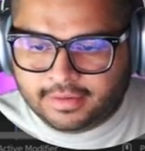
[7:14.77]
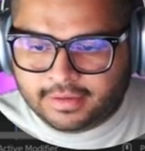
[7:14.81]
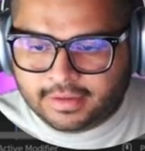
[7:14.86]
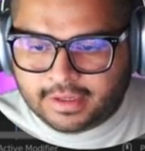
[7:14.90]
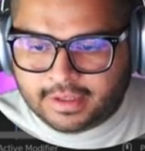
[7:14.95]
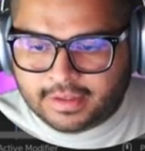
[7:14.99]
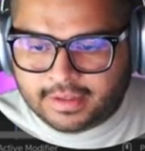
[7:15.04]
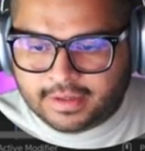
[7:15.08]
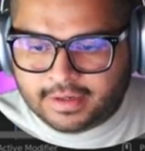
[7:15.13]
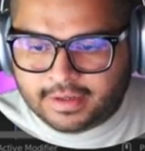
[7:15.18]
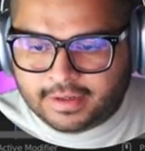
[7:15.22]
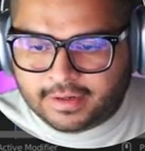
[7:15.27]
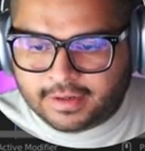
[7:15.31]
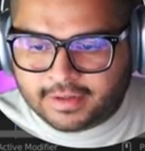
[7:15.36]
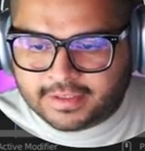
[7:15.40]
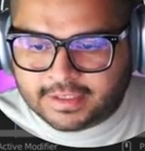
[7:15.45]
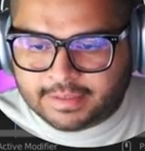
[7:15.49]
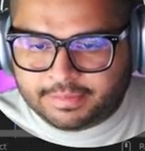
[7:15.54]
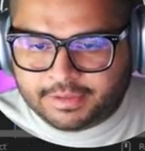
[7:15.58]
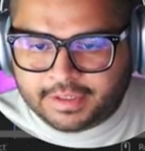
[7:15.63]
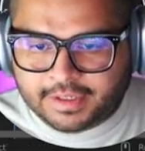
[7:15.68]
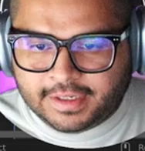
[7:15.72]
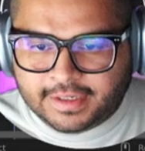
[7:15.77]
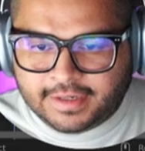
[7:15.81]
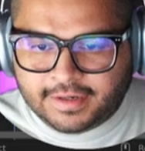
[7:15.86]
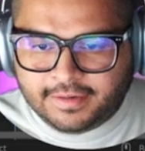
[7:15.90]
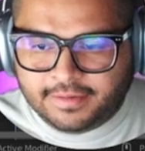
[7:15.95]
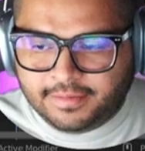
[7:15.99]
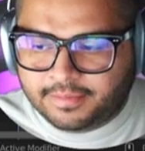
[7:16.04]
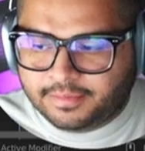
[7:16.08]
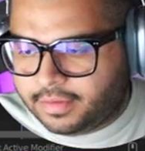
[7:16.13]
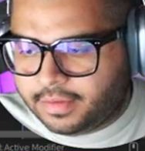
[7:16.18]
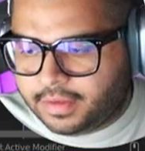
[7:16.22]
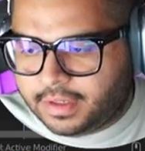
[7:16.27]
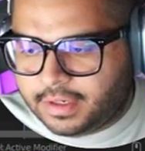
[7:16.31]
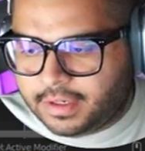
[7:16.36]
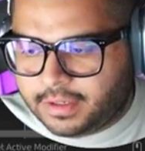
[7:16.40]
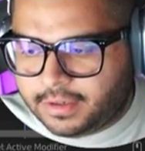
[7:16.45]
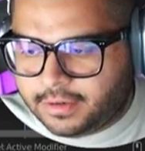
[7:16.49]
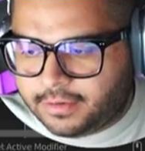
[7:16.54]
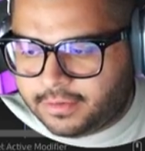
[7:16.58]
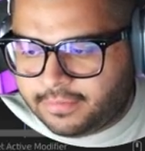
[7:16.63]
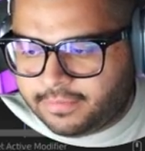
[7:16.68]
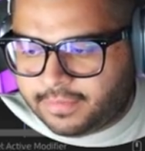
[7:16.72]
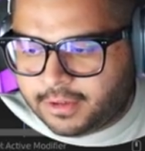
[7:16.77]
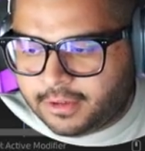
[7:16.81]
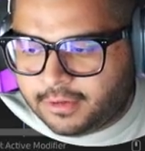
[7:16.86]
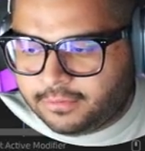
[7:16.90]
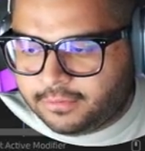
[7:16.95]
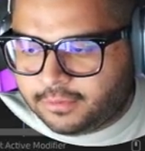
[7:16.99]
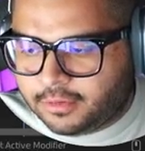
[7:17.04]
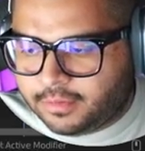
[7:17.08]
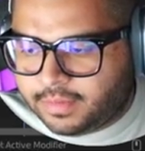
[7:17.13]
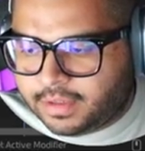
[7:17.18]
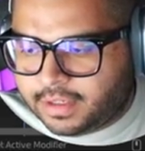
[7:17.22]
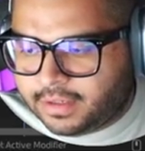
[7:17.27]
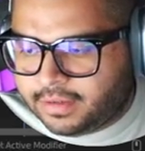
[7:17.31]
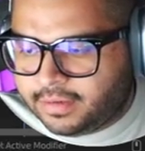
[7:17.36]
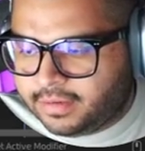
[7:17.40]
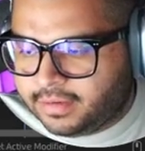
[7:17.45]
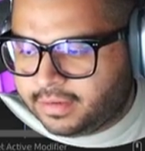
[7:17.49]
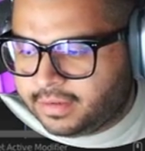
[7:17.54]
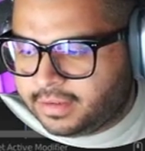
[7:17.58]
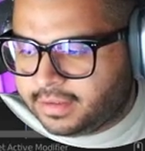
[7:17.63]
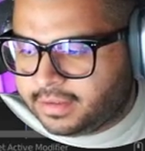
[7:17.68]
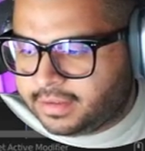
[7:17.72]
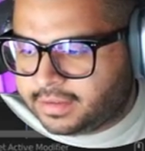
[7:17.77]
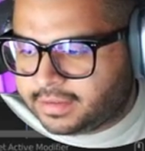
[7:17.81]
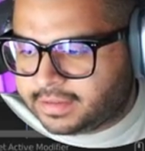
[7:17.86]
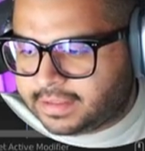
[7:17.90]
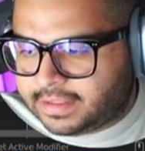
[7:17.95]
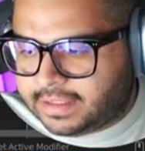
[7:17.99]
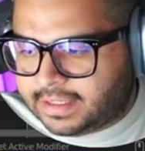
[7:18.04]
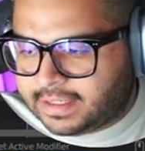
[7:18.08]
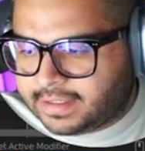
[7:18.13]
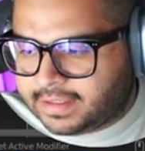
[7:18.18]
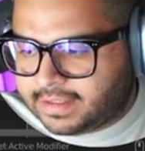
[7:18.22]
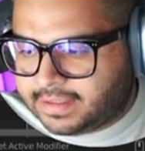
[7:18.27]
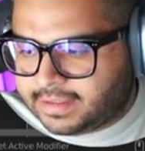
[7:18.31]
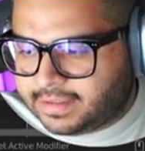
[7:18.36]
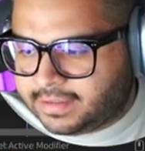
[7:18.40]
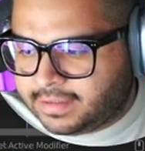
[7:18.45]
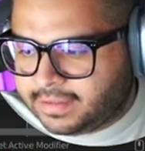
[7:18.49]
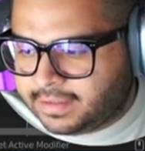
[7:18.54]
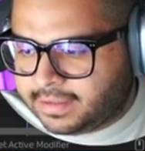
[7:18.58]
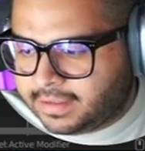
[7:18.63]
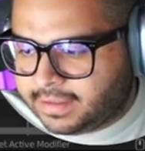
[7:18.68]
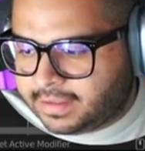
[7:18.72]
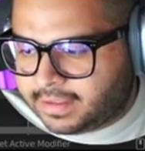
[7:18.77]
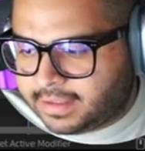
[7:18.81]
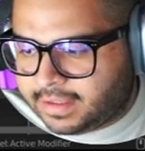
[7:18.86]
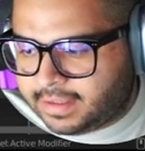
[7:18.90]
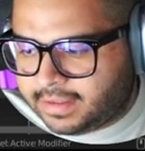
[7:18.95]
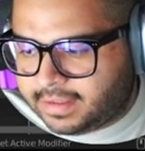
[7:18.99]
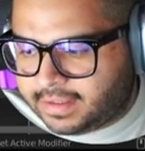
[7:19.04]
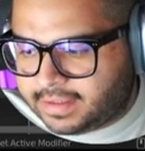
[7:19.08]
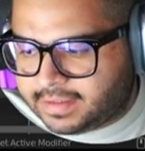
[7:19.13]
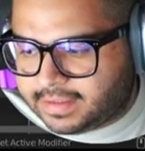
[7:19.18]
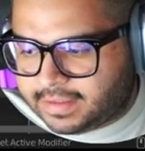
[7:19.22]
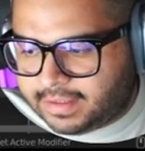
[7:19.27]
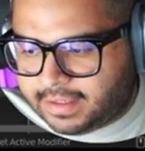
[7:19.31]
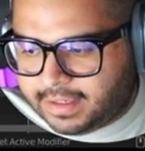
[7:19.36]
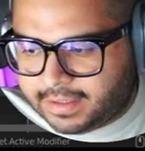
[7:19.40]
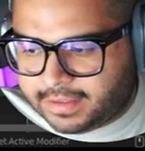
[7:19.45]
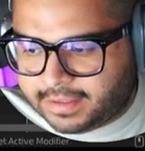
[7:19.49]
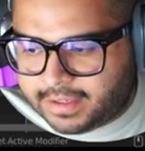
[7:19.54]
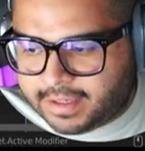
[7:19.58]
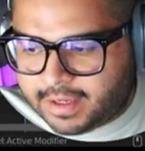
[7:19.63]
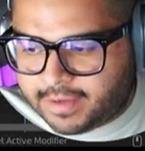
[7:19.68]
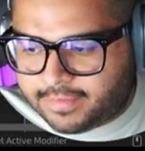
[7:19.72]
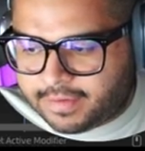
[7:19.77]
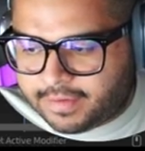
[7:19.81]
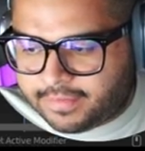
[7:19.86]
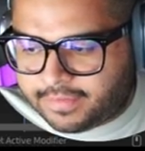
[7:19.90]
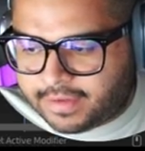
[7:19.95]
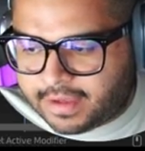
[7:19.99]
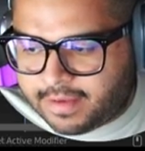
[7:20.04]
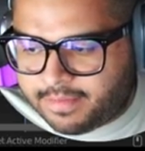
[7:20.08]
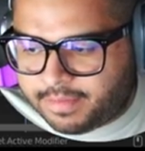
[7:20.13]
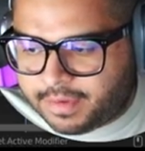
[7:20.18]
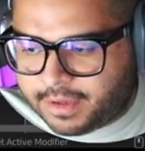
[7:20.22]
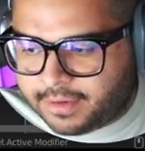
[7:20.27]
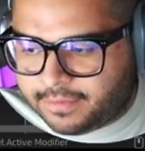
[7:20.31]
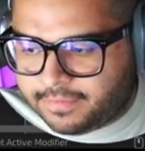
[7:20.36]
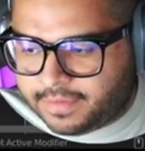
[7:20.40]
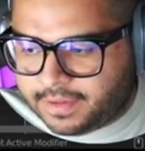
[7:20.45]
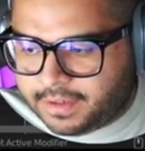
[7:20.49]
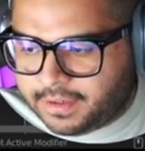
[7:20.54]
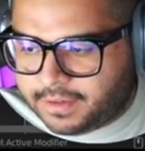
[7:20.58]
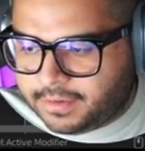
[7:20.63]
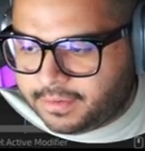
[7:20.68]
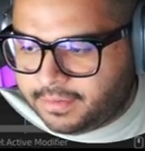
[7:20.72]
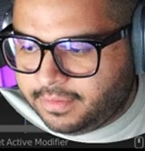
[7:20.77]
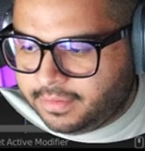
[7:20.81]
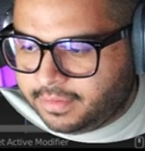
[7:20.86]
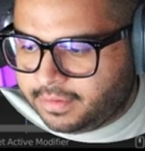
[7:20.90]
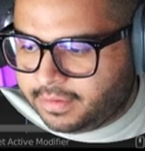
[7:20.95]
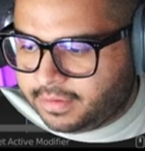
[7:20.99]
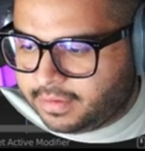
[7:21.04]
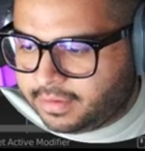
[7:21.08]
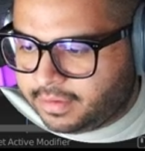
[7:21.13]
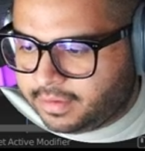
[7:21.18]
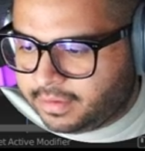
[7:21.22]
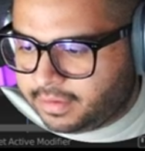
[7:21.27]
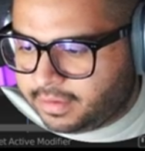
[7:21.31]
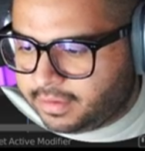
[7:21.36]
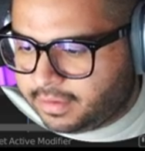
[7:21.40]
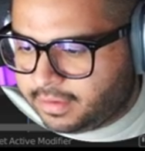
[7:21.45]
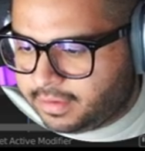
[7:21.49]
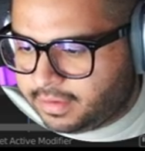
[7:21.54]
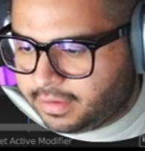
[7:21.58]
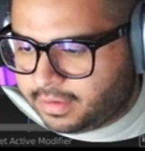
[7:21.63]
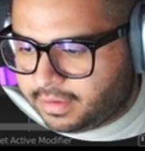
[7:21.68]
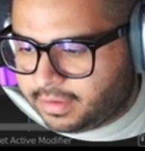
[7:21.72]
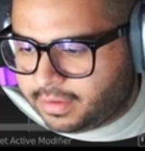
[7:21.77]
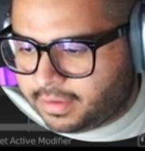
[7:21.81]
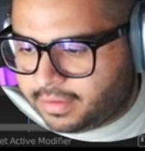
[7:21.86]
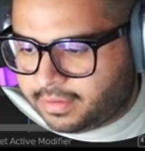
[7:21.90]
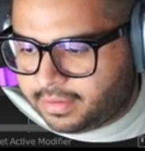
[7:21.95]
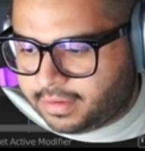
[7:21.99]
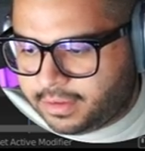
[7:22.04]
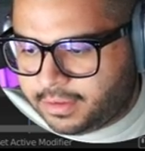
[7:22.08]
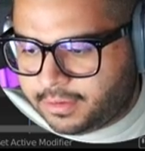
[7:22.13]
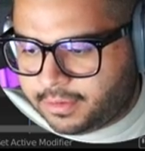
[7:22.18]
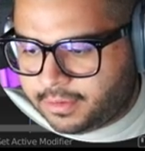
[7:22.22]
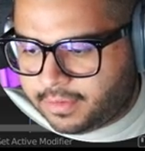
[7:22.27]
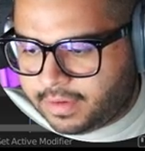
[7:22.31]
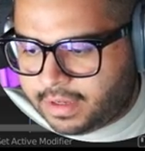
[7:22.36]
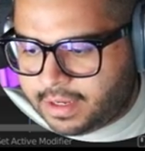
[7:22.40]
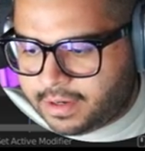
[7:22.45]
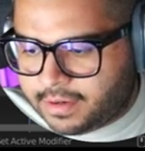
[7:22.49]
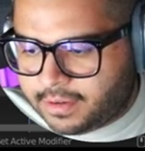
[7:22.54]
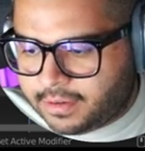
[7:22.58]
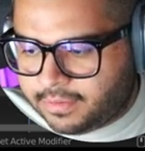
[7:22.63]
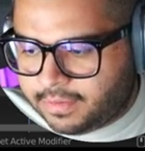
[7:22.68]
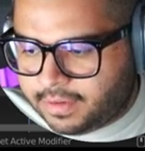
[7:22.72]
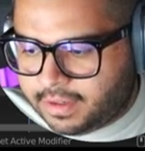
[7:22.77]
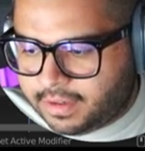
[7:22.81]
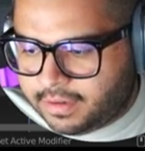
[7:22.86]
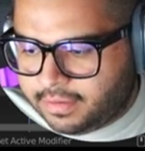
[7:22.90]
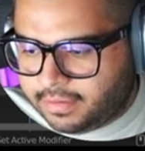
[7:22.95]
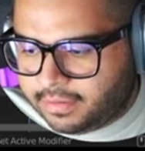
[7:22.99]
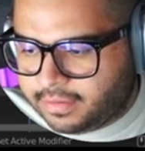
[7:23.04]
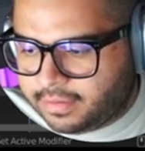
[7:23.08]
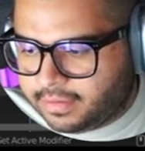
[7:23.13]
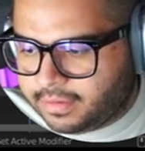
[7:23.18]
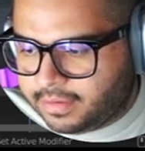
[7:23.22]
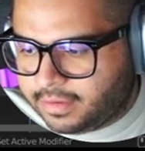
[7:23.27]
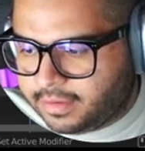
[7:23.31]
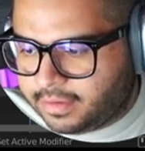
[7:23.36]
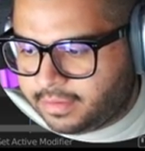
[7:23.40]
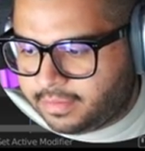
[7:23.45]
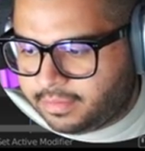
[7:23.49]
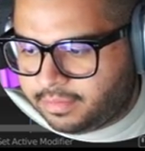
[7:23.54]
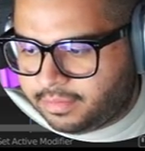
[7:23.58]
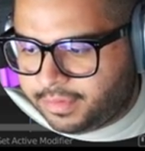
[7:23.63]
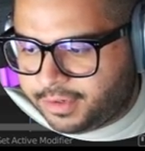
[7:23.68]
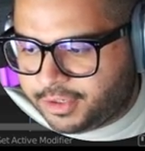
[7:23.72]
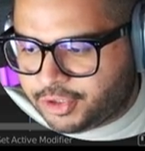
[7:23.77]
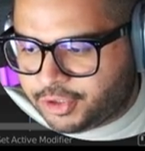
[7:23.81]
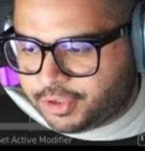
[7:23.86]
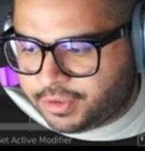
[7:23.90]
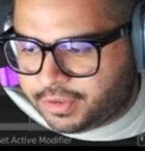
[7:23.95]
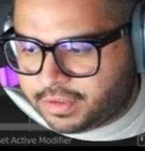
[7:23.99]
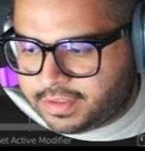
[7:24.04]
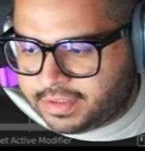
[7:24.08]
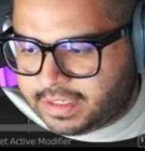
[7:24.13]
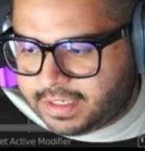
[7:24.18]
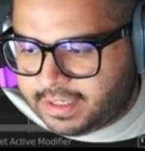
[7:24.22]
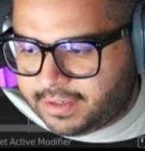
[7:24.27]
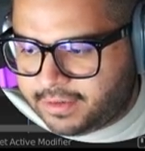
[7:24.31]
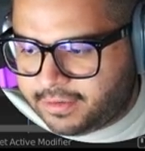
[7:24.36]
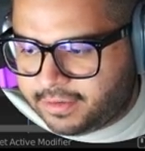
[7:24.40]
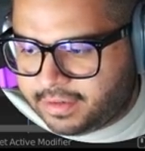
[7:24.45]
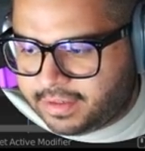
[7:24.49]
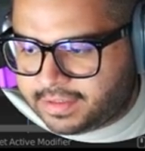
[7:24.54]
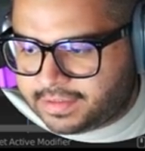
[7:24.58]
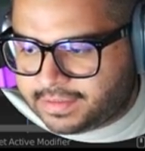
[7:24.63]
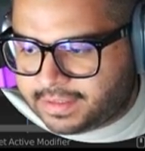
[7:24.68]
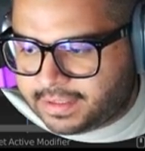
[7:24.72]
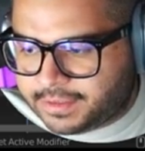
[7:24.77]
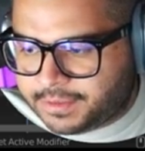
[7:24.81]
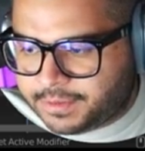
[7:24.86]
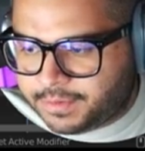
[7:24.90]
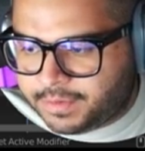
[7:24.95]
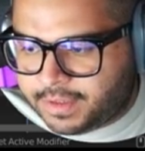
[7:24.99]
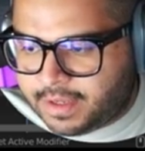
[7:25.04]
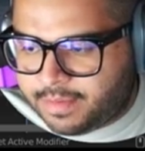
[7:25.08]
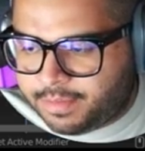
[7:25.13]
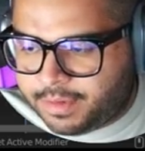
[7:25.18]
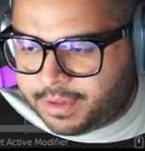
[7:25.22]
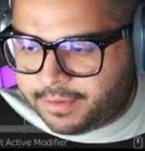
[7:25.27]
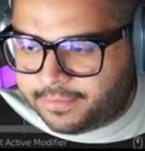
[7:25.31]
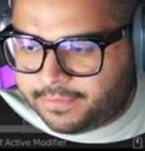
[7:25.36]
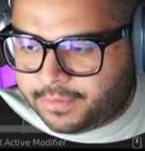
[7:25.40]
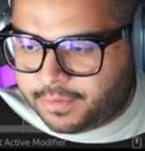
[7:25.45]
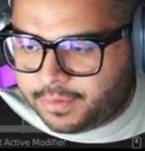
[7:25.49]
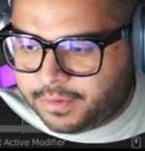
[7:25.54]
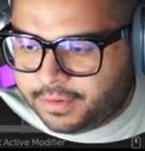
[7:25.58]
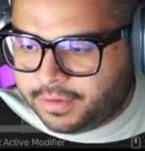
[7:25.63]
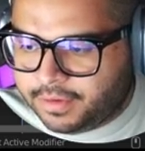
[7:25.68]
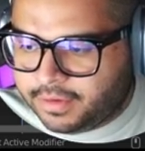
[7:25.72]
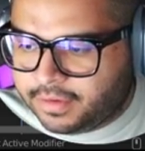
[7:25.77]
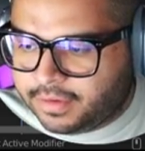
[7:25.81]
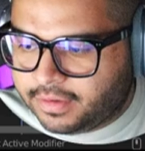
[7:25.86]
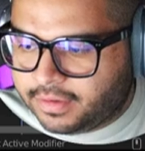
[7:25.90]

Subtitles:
And then hit accept again. Then here on file format, select it, and then select FFmpeg video. Then go to encoding, make sure container is set to MPEG 4.